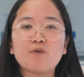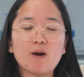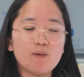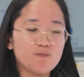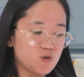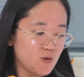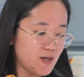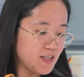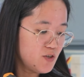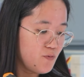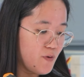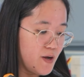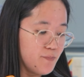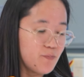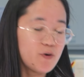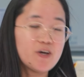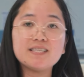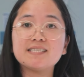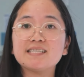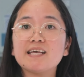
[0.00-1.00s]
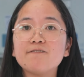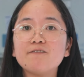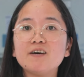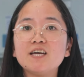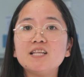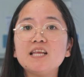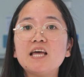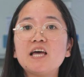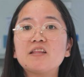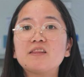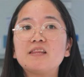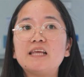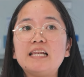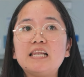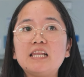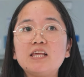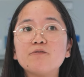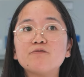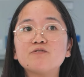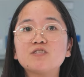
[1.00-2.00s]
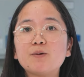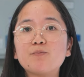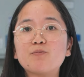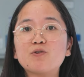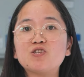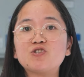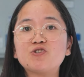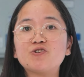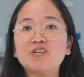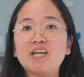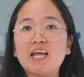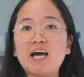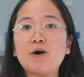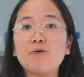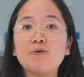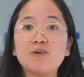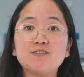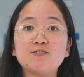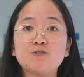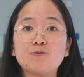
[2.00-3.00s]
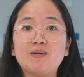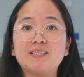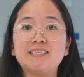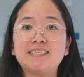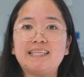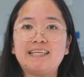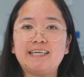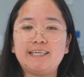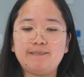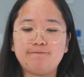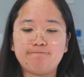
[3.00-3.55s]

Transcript: from 21.7, the leaf temperature now is 29.